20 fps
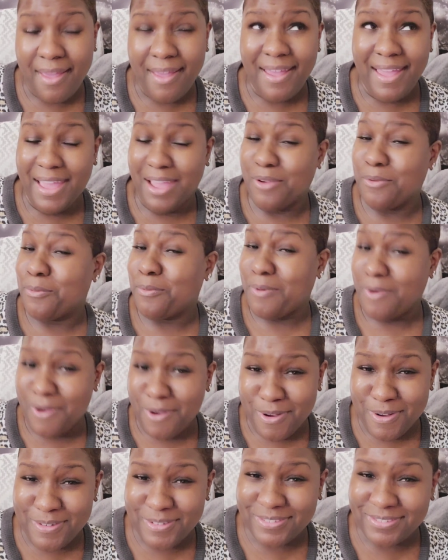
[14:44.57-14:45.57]
And
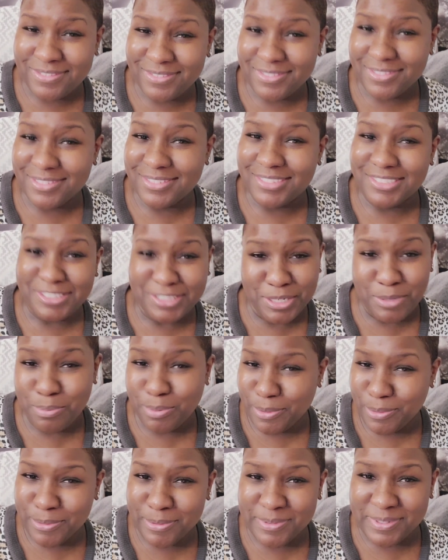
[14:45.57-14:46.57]
wrong she
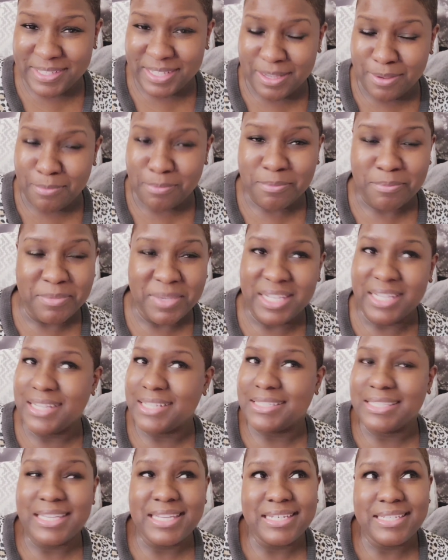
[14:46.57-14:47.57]
proves him,
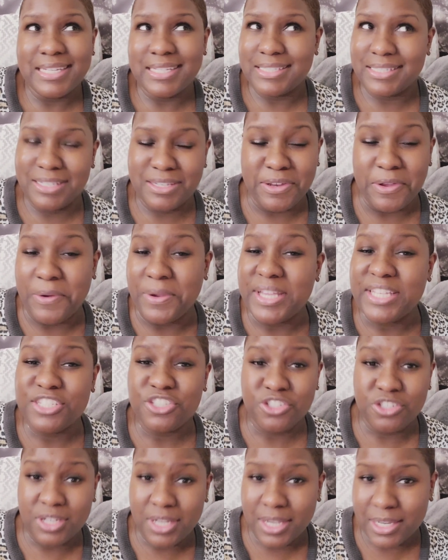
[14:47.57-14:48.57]
because he doesn't know. He's
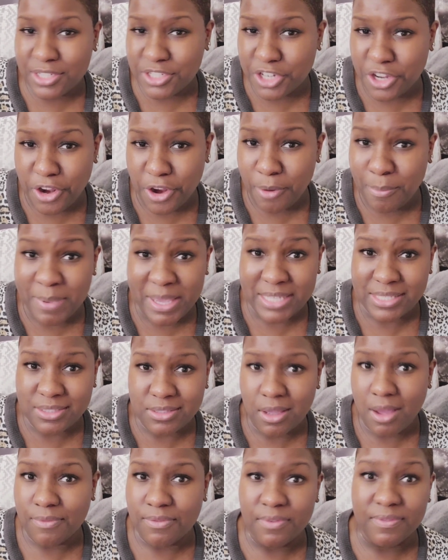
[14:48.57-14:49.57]
judging her based
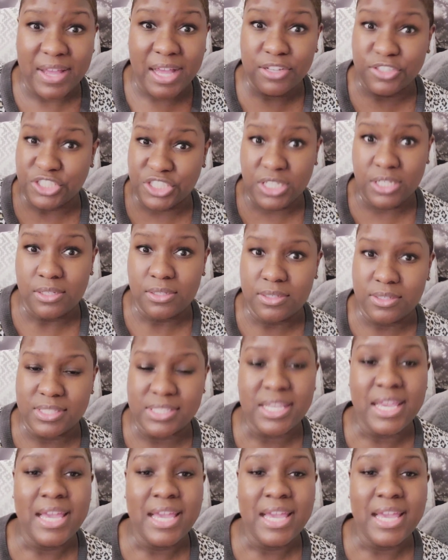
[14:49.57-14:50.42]
off of how she looks.